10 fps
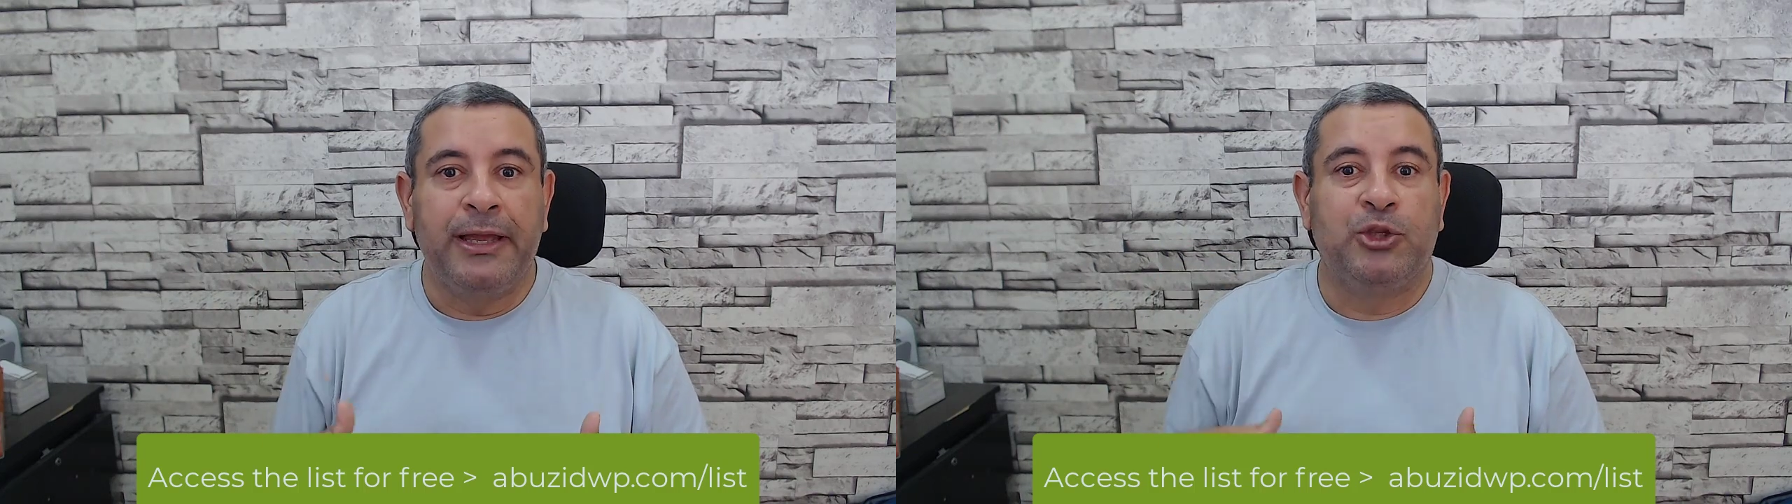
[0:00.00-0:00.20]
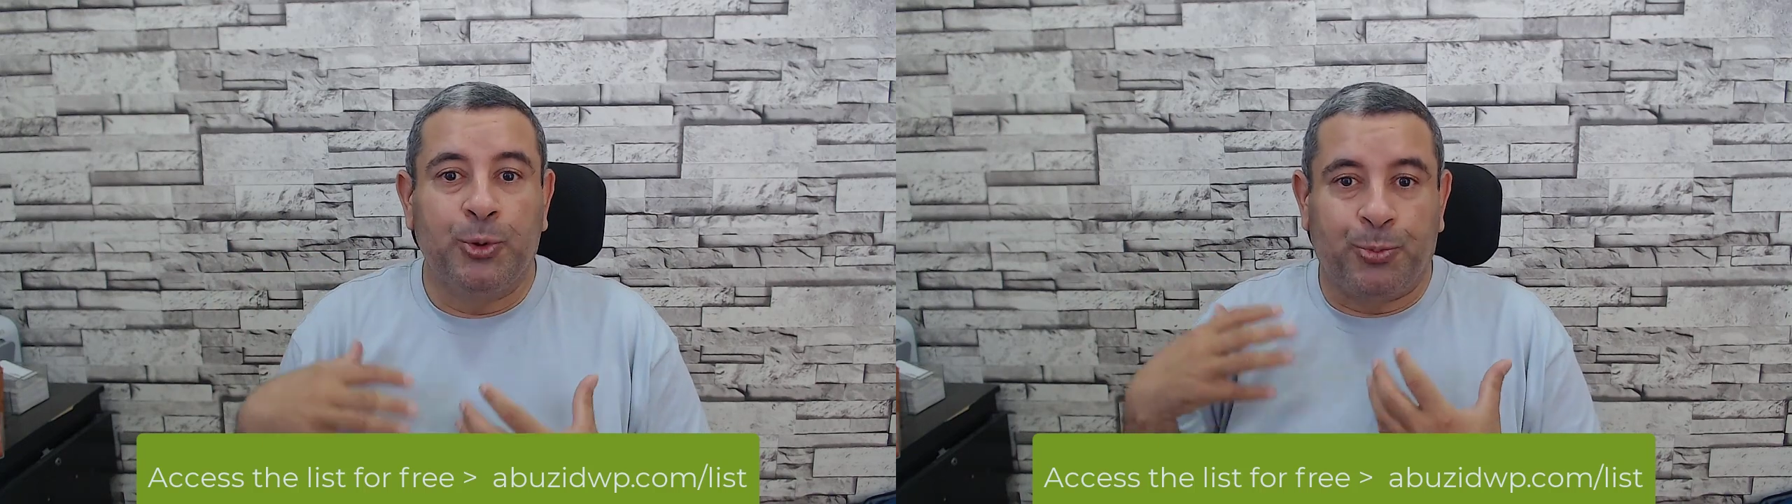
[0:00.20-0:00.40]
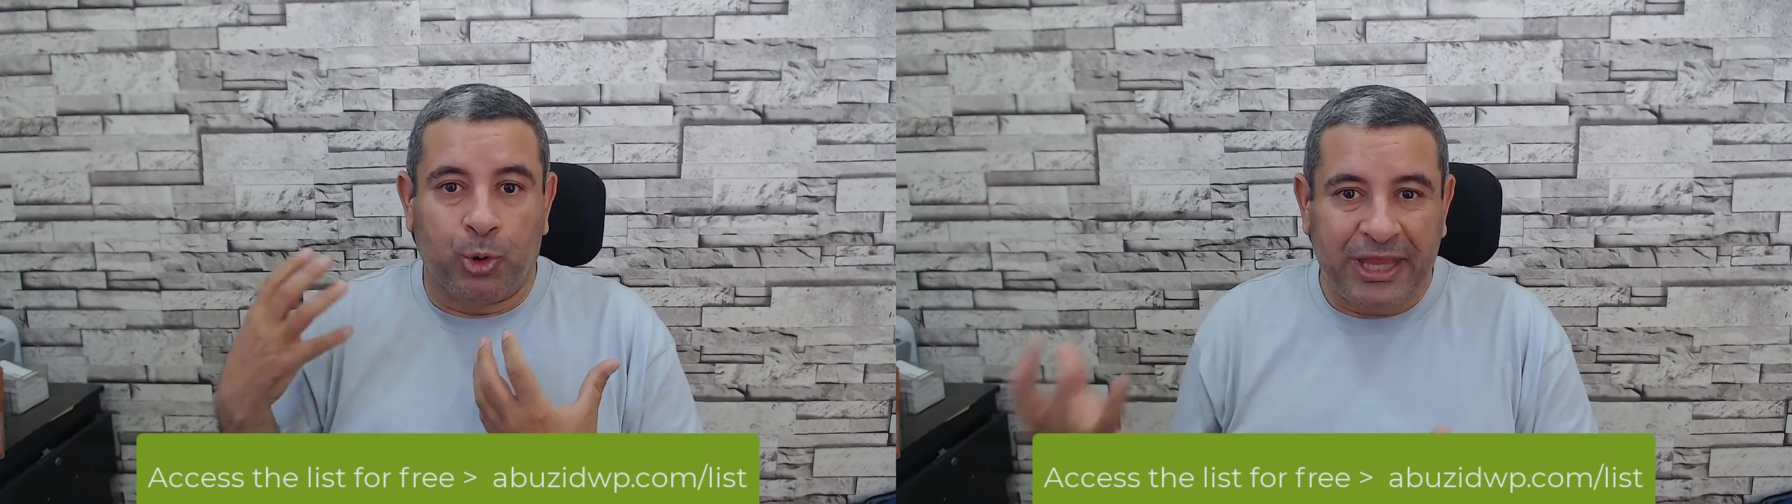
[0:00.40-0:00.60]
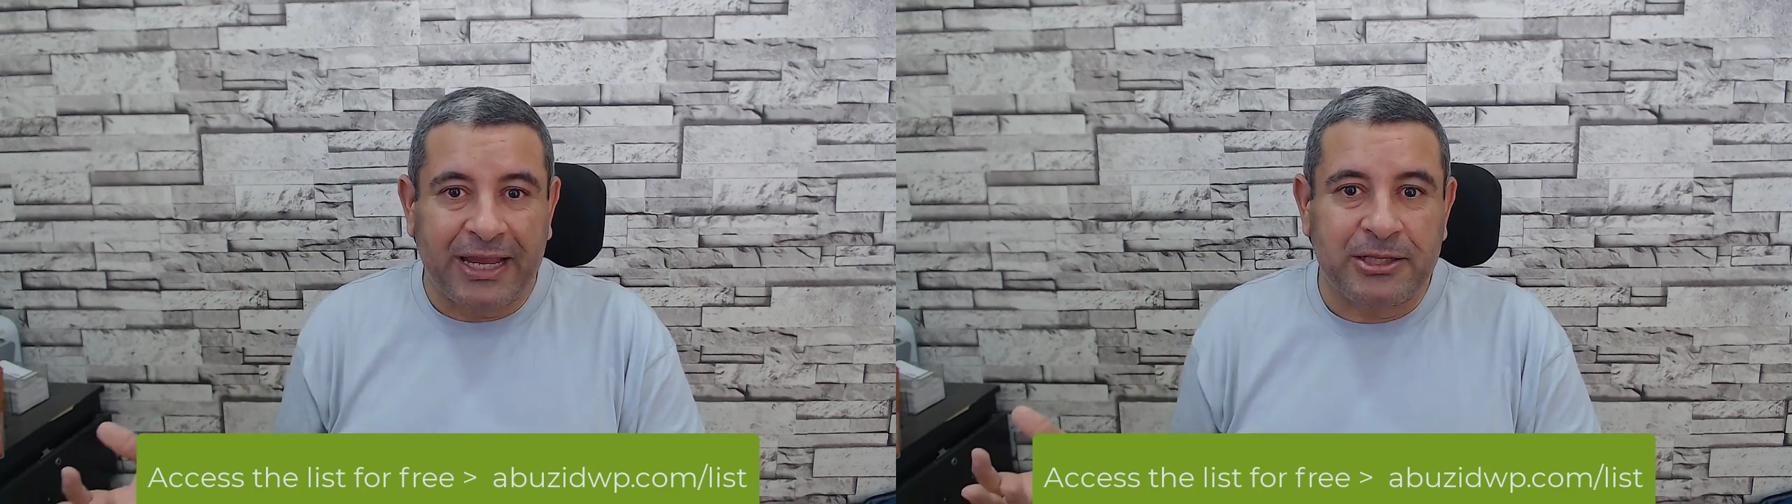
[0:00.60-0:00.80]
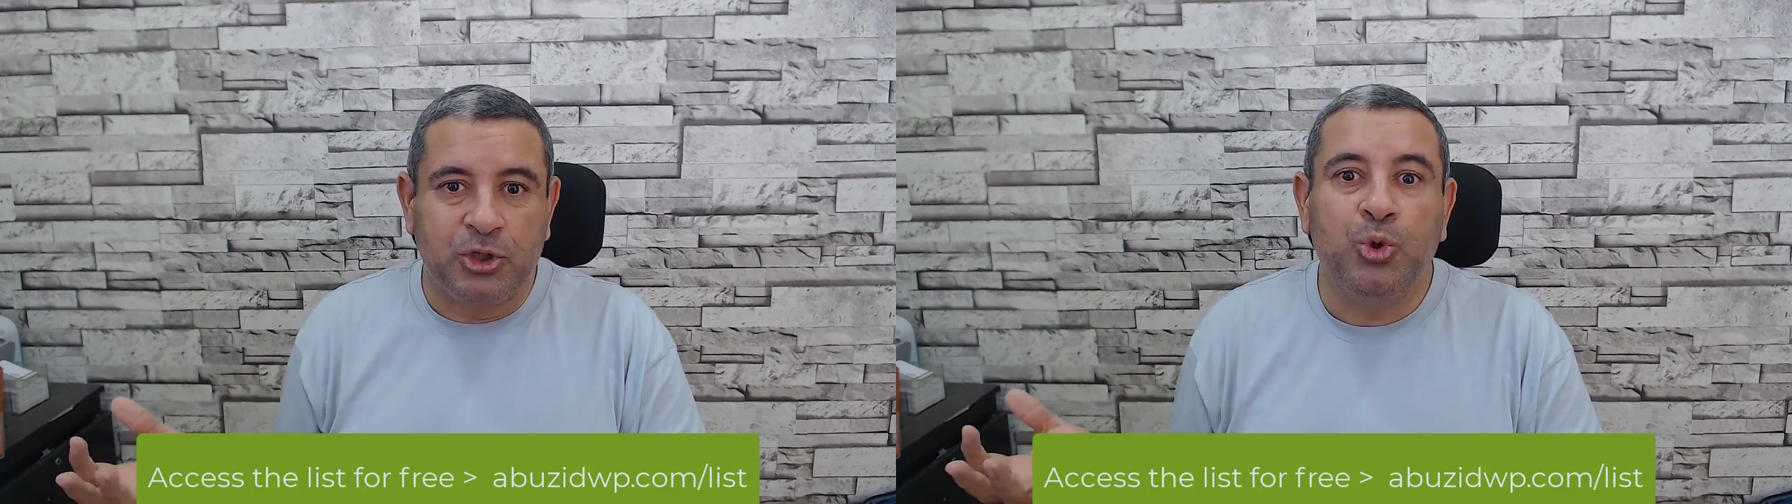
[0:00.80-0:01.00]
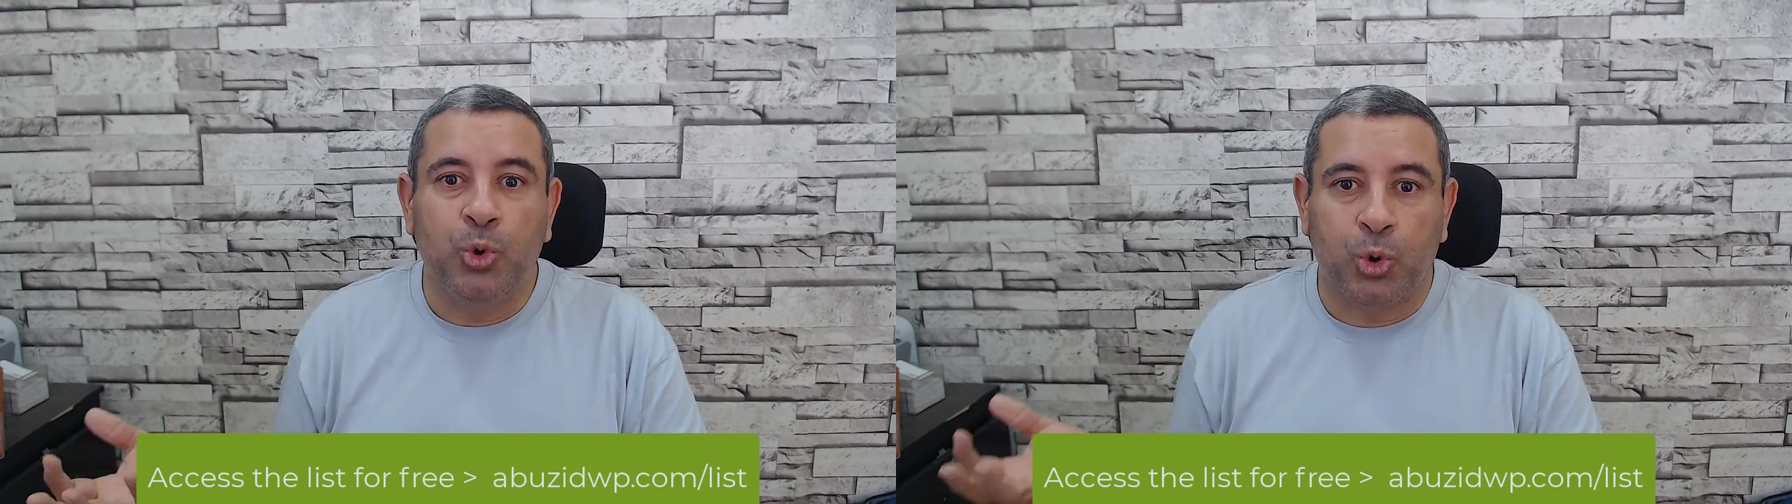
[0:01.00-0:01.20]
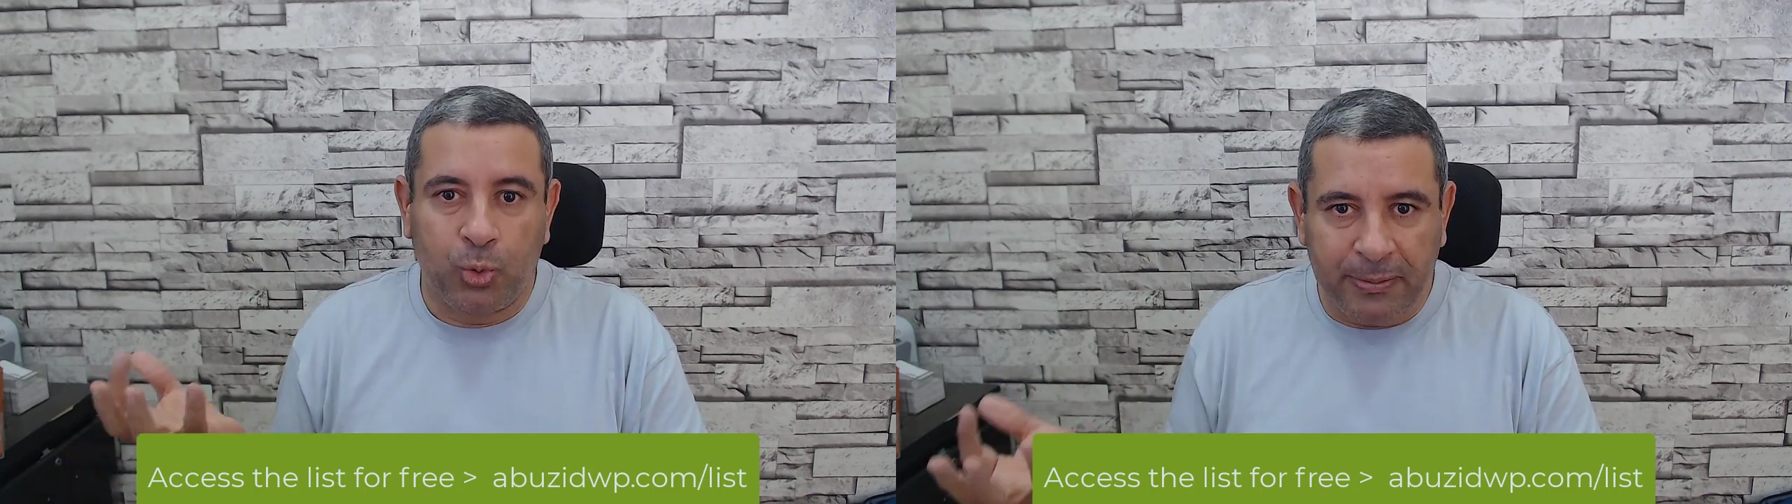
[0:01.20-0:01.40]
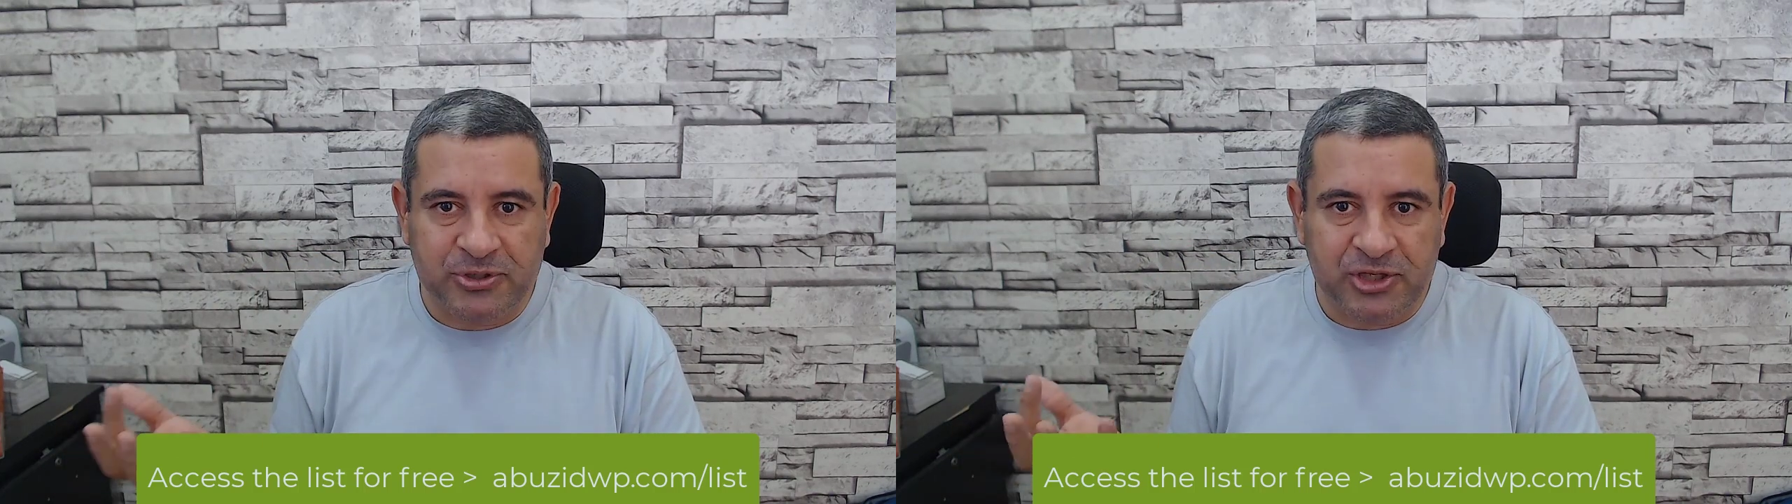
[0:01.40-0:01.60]
to protect your
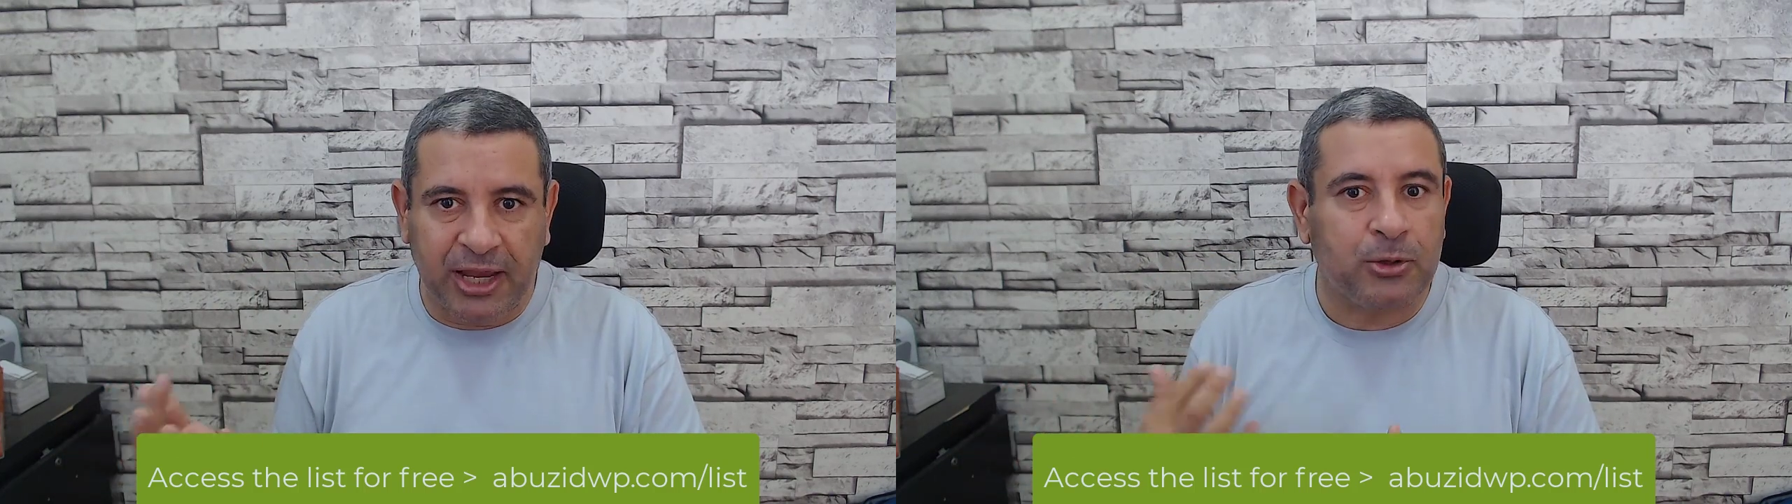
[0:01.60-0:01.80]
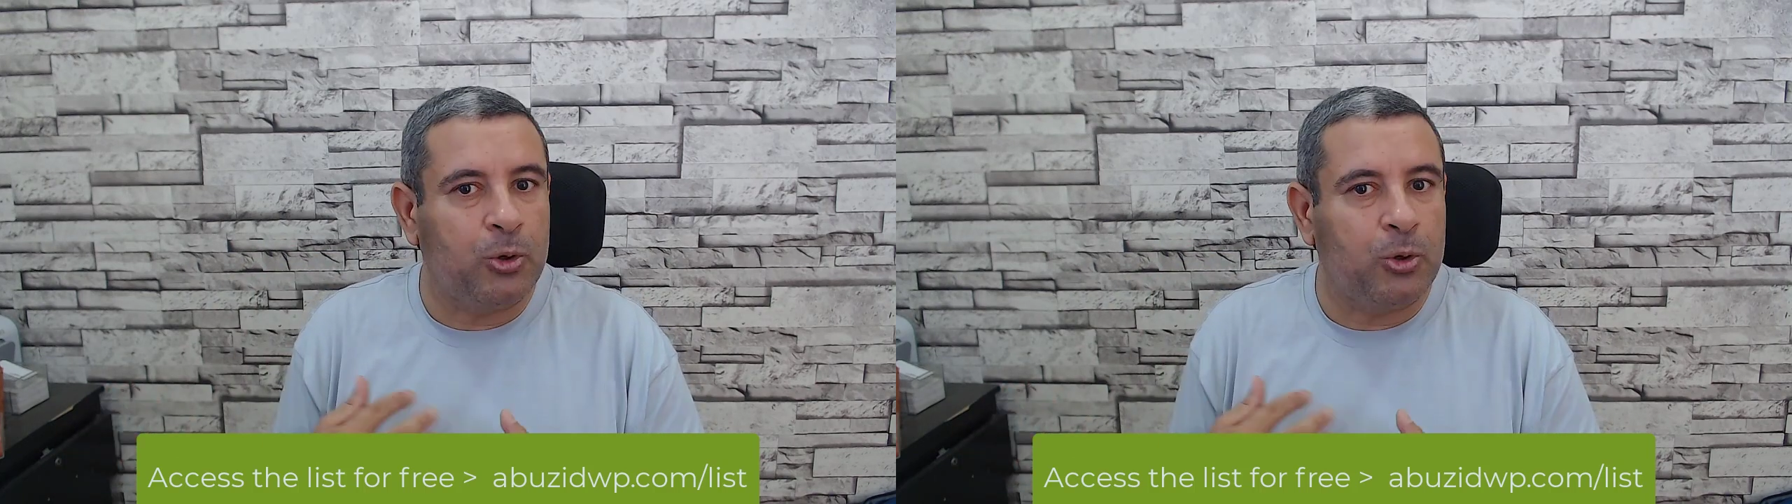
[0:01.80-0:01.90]
website.